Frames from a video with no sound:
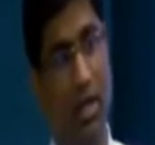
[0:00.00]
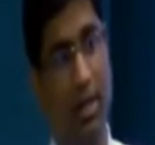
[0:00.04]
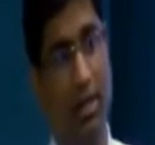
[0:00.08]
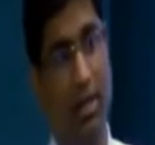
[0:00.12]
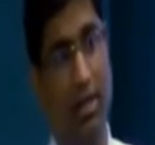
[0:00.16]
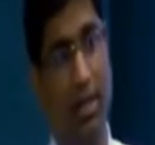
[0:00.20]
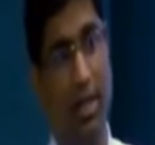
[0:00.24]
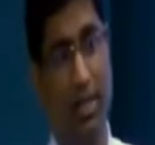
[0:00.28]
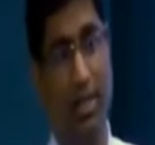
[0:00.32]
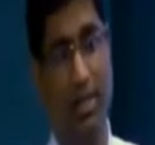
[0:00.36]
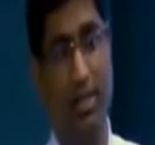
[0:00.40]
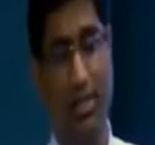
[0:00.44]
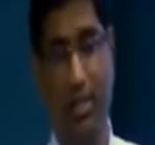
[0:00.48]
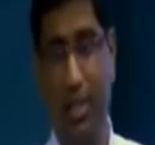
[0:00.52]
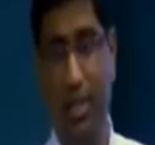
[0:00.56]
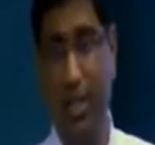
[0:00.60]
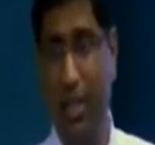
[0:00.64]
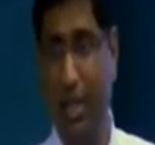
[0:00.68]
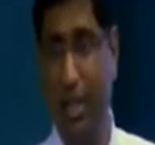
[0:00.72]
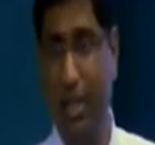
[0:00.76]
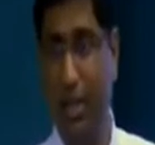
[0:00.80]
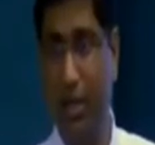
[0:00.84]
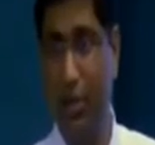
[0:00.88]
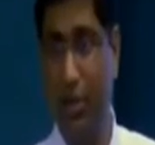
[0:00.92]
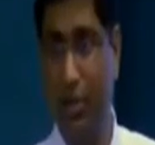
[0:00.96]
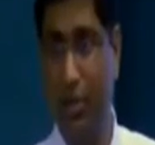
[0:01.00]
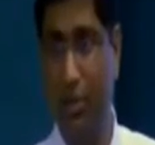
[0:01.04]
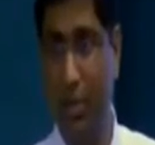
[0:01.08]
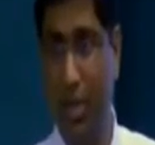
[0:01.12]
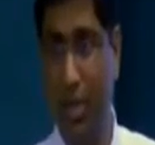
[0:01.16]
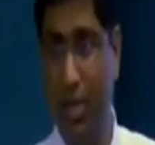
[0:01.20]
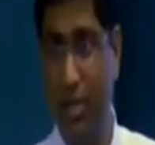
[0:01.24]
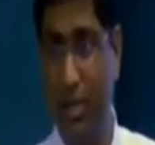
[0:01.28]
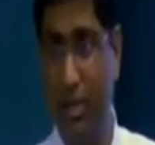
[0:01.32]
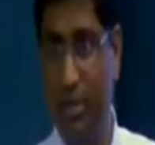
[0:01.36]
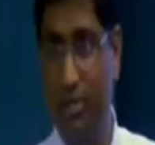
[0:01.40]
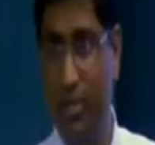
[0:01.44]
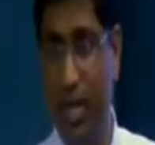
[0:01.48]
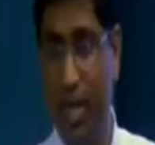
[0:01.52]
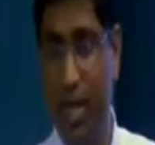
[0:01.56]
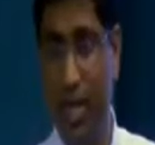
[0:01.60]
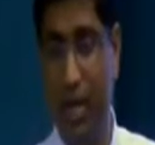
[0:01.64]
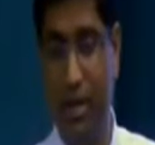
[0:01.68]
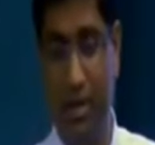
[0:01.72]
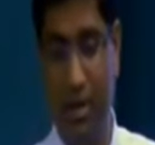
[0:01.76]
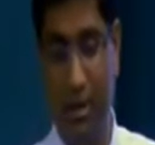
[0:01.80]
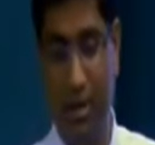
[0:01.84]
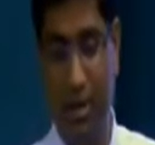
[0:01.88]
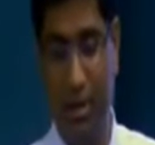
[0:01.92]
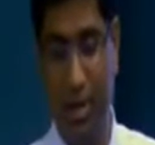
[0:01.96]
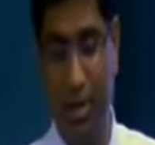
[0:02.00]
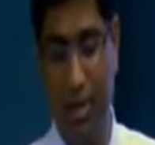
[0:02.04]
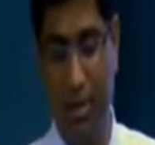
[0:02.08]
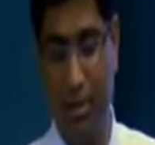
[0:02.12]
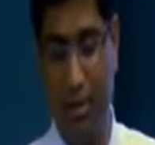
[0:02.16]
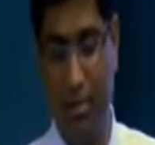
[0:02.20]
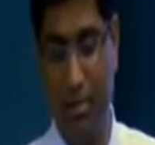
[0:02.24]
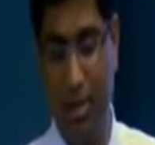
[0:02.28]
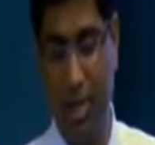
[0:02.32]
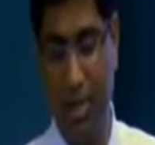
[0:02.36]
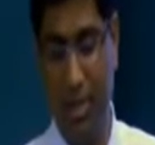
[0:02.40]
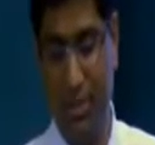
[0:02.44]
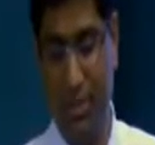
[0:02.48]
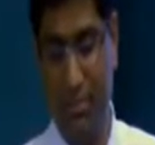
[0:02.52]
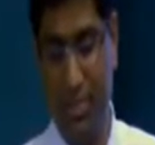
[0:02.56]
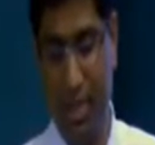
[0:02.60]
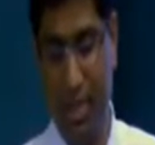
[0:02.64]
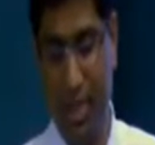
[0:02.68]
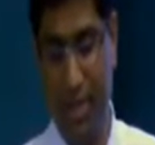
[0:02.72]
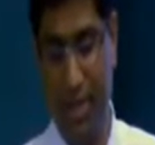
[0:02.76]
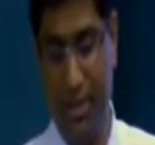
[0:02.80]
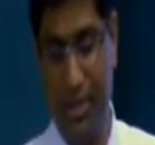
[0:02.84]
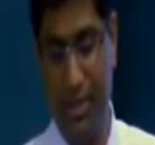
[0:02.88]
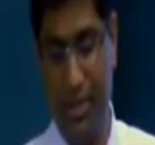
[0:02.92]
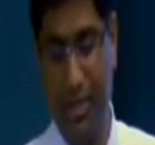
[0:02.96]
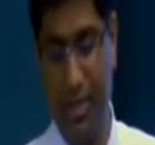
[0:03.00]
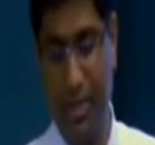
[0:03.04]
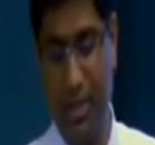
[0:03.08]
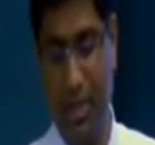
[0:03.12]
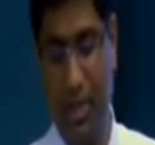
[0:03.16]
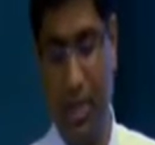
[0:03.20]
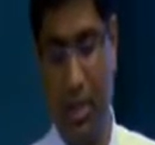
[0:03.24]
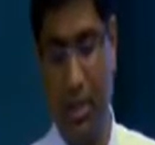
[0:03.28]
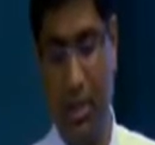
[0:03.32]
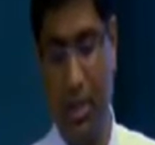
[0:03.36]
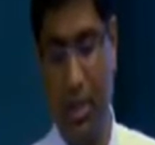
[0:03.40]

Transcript: that is 3 kilo base pairs